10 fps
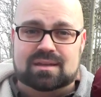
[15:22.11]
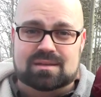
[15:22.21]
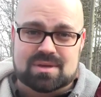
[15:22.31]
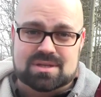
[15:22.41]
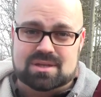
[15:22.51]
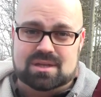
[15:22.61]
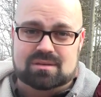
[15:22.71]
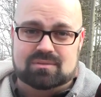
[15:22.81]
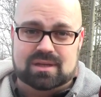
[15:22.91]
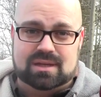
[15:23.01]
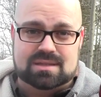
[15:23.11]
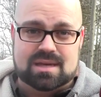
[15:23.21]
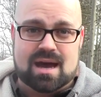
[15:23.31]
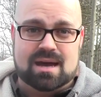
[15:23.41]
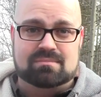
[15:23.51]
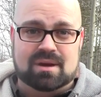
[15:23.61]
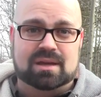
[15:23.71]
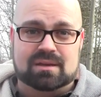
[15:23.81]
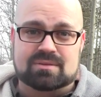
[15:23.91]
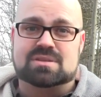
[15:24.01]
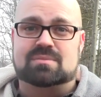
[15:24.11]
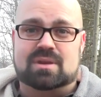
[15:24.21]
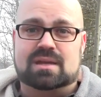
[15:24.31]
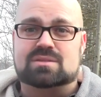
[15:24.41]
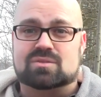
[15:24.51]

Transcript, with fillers: in Michigan when it gets hot and muggy on those summer nights